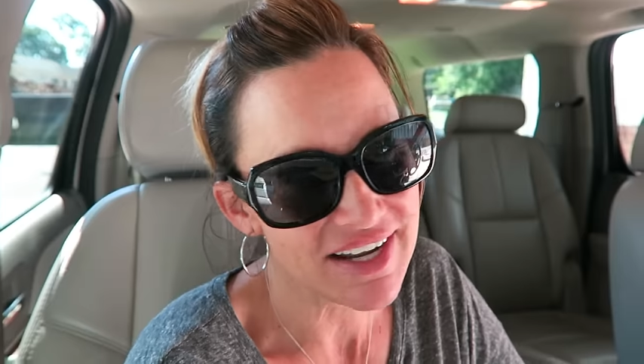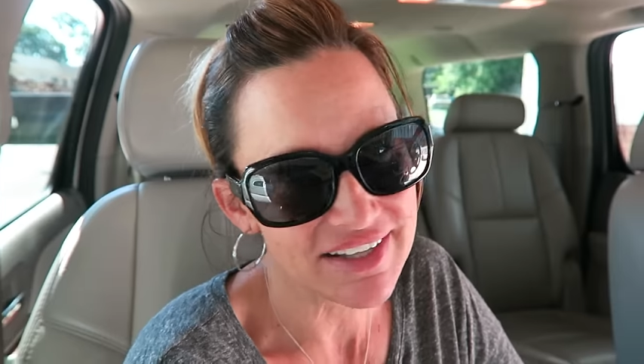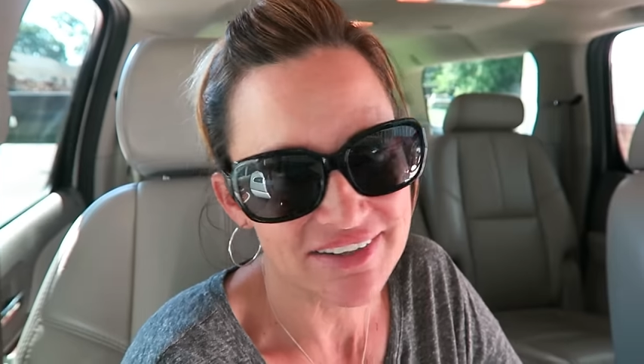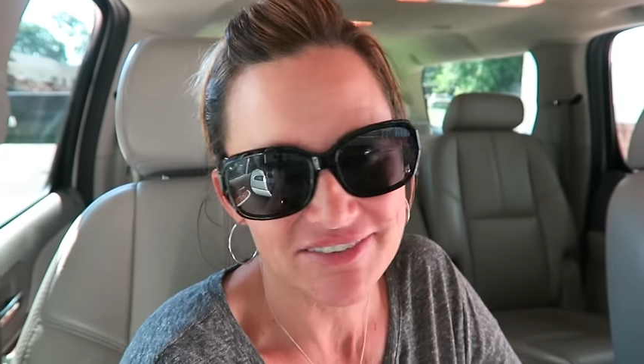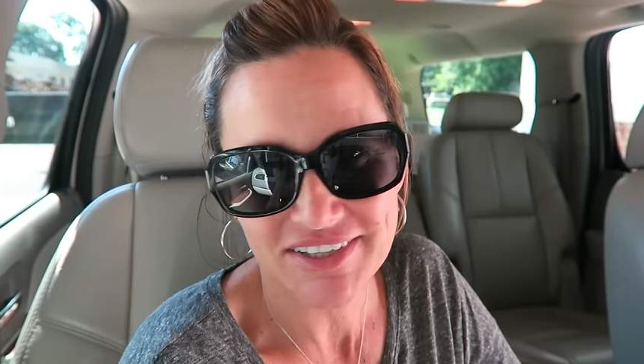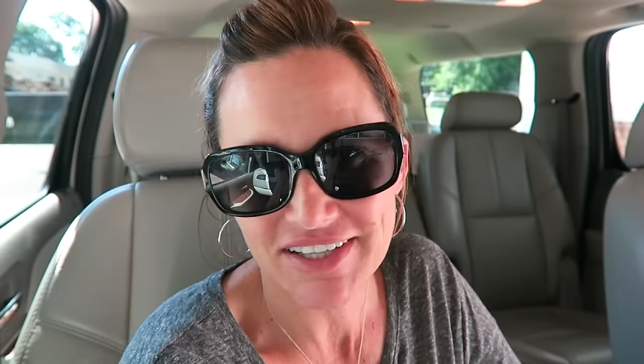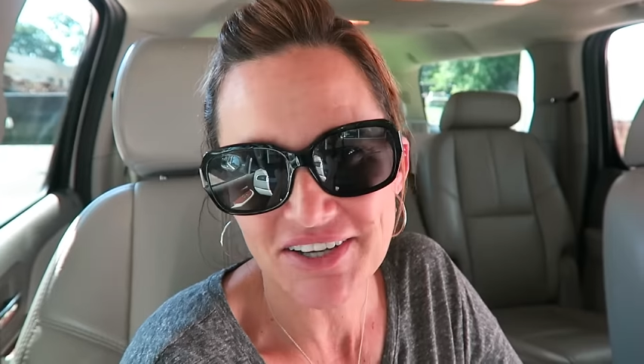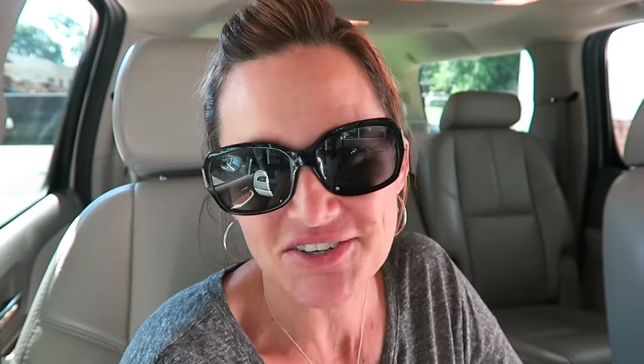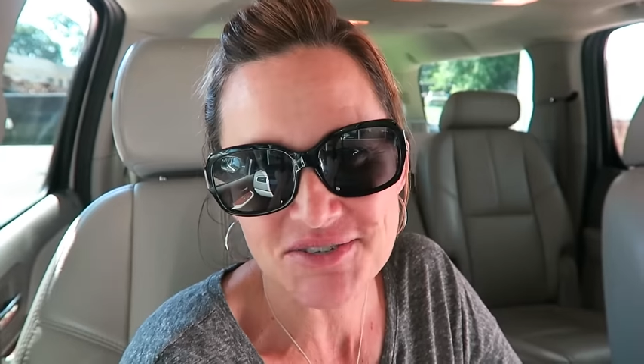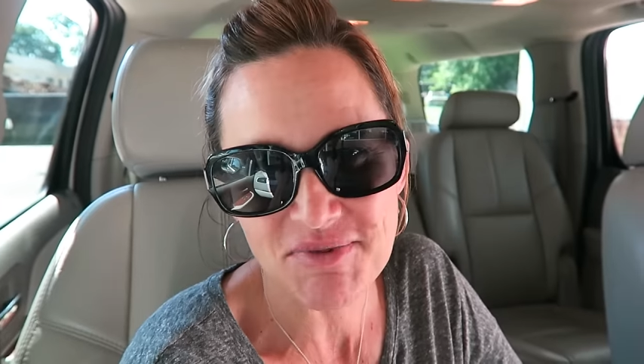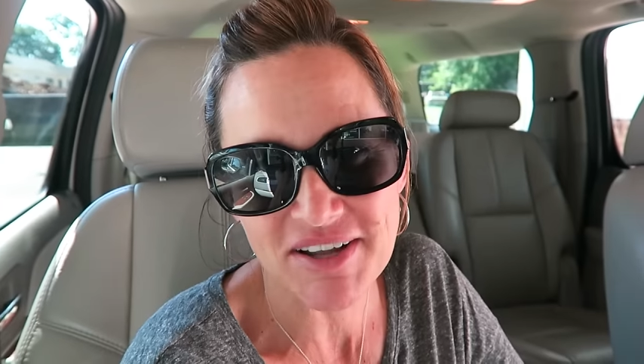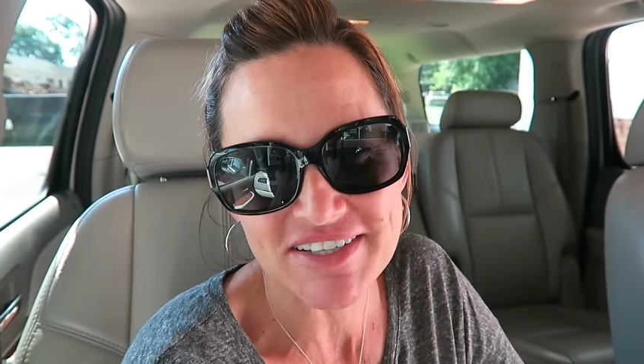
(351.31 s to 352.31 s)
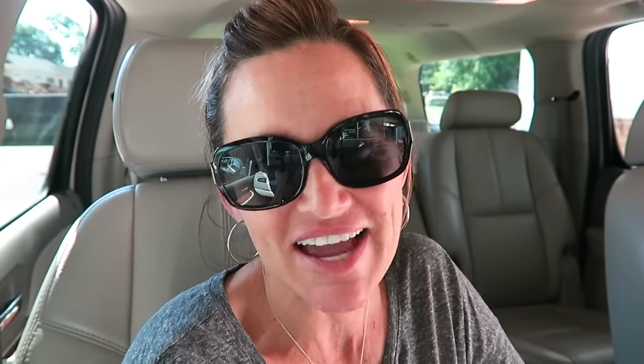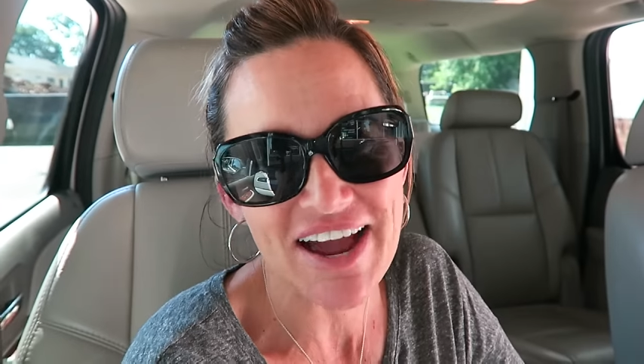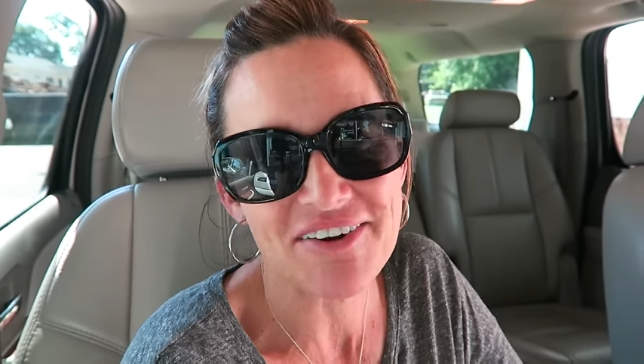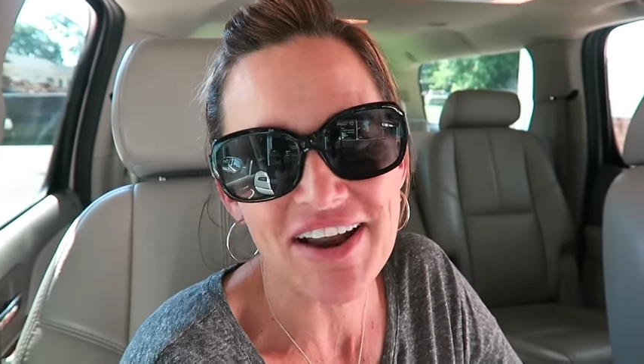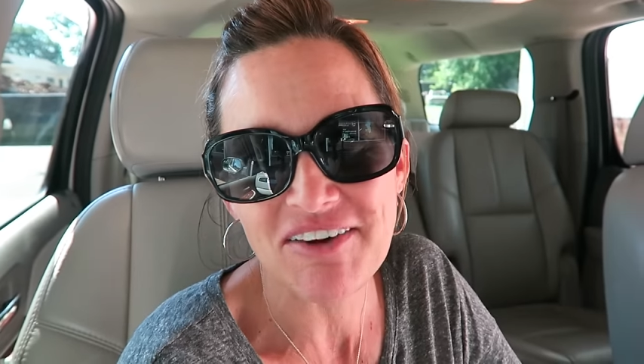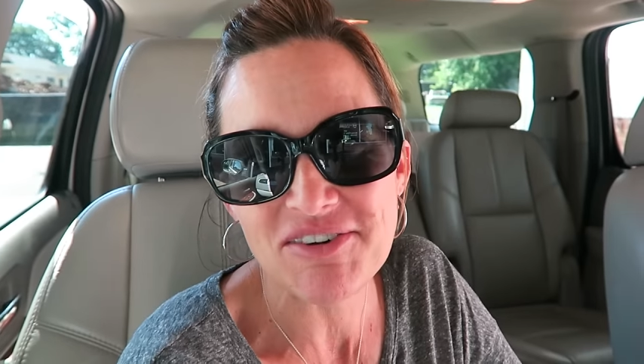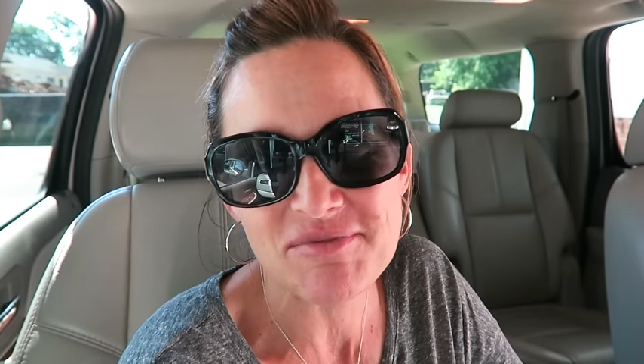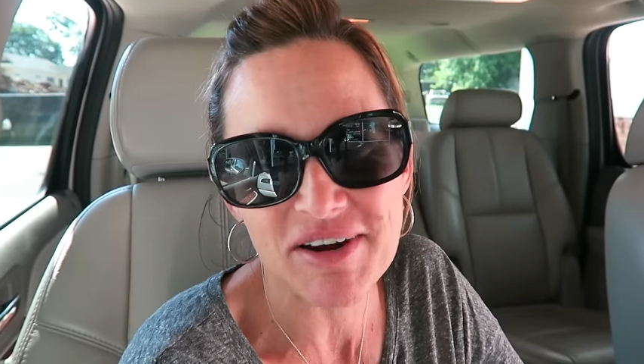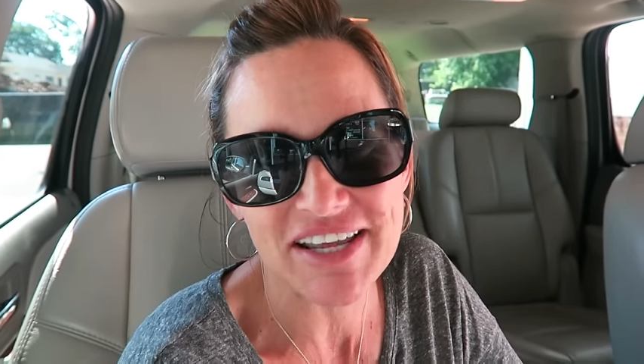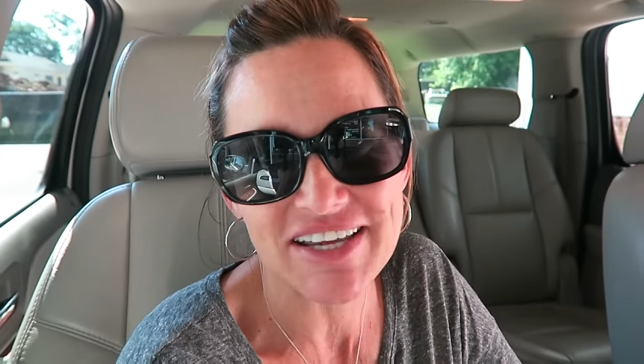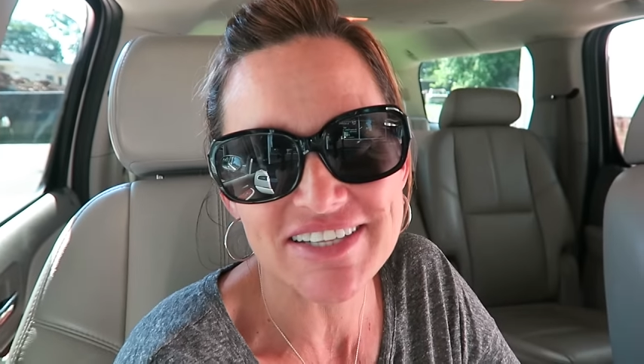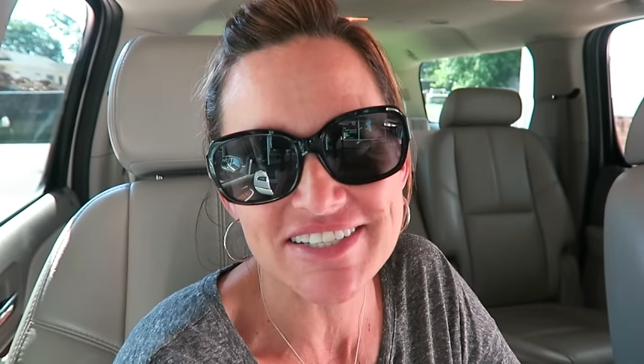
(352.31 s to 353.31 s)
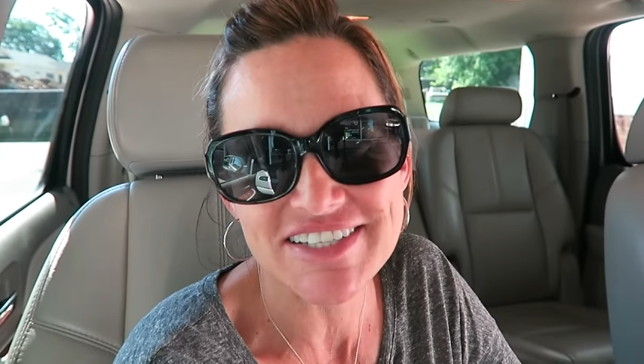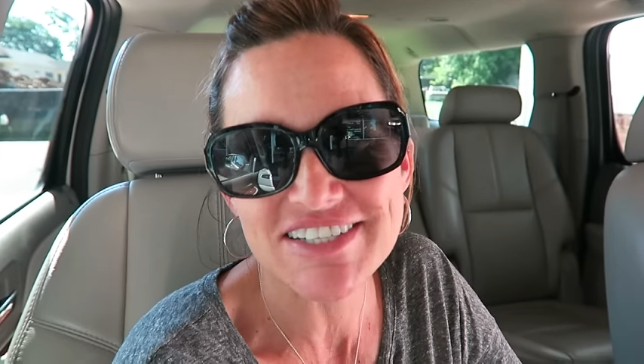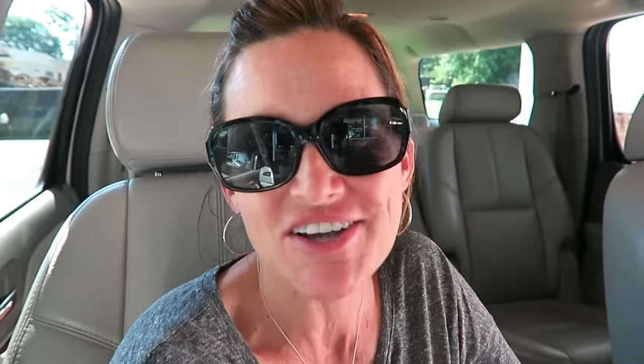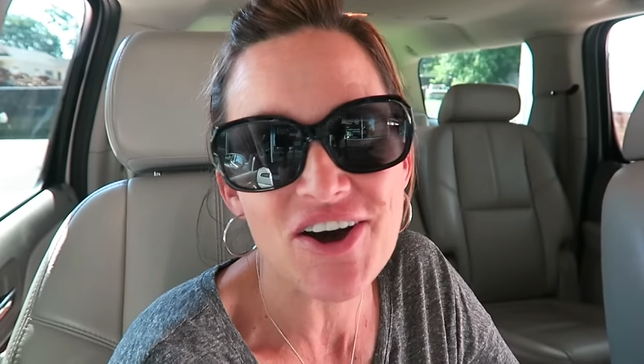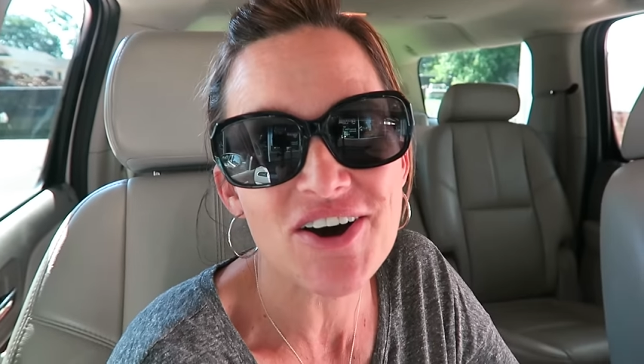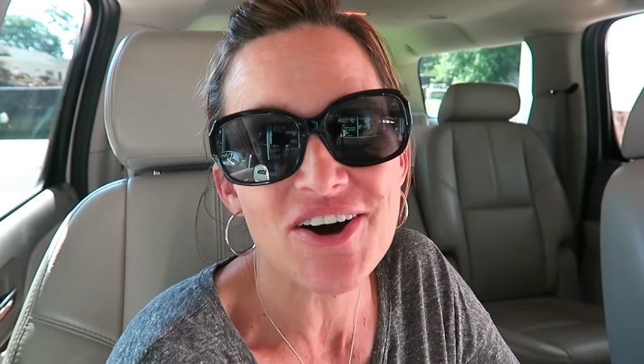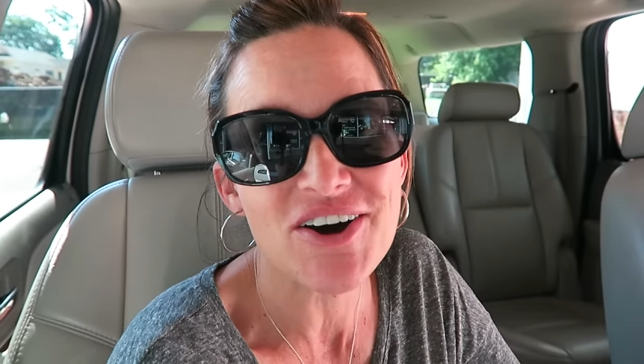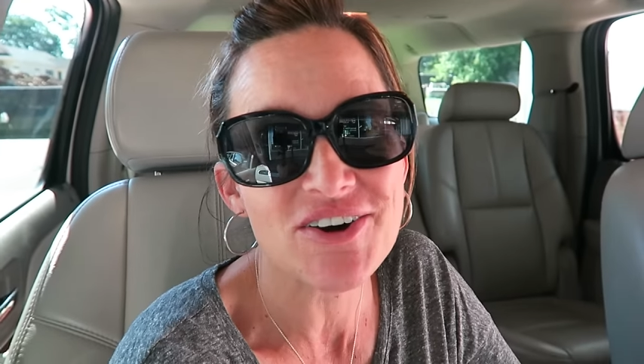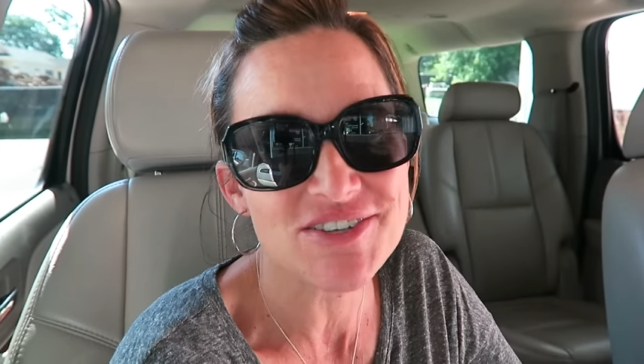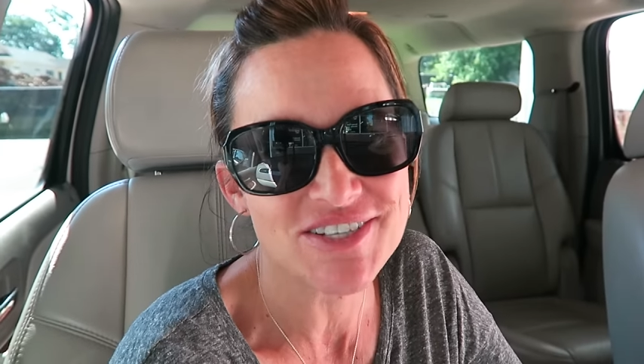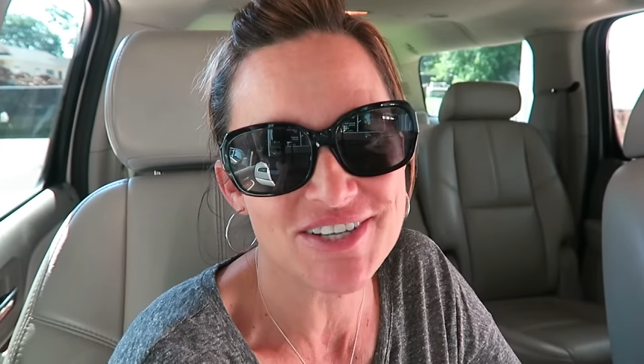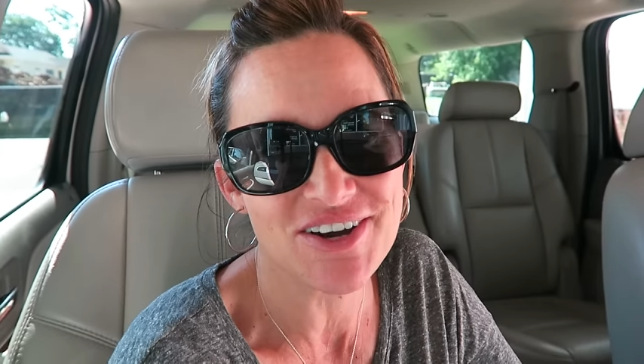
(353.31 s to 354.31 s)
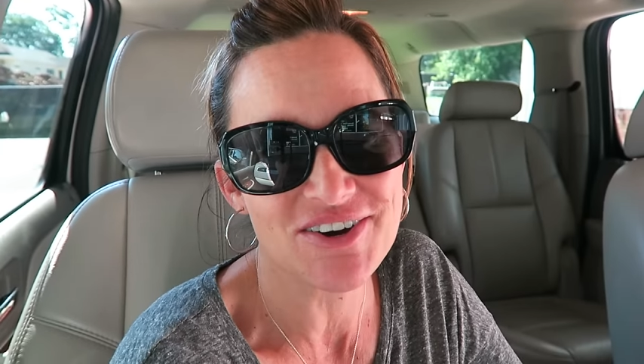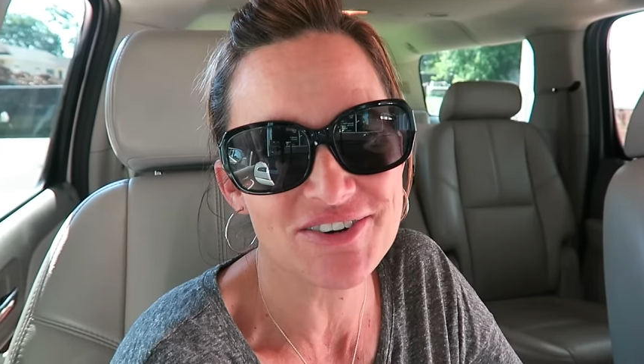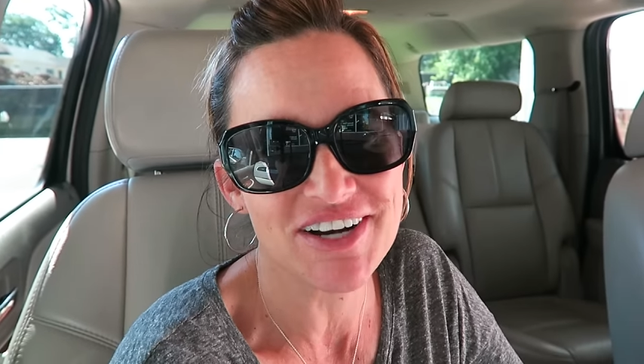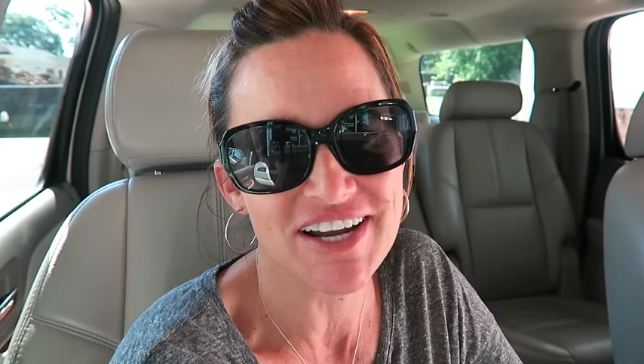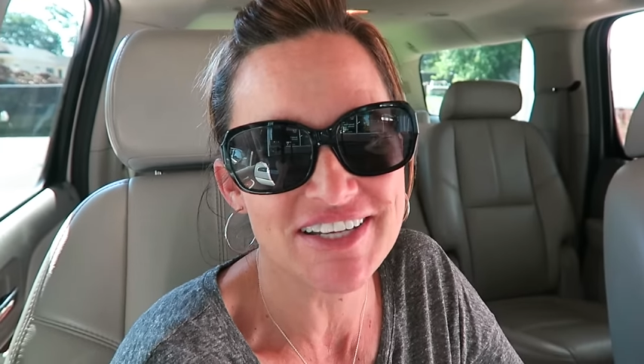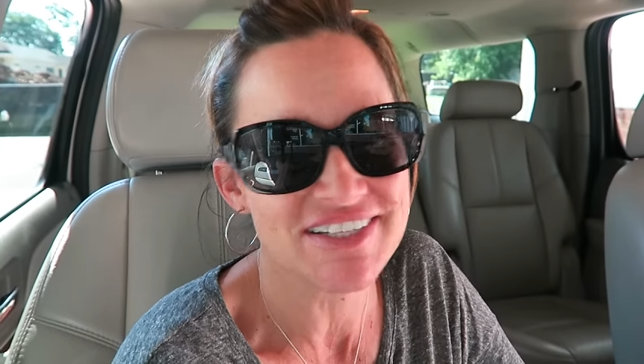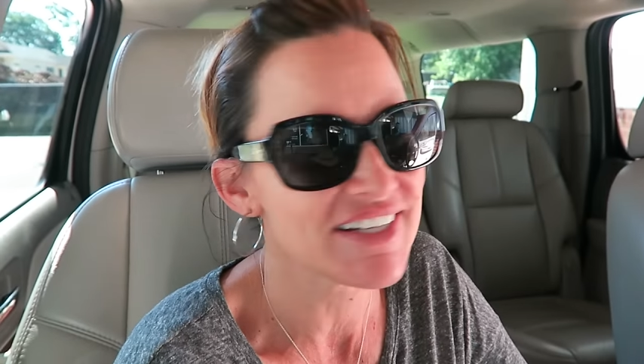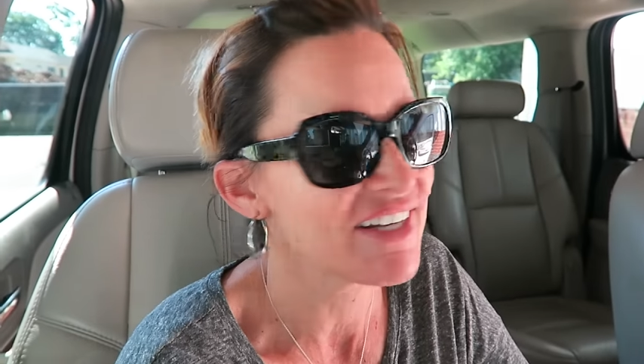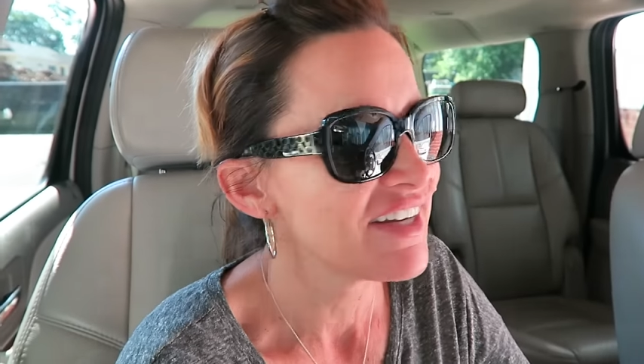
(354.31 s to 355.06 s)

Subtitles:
I live in a little small town. Everybody is so, so nice.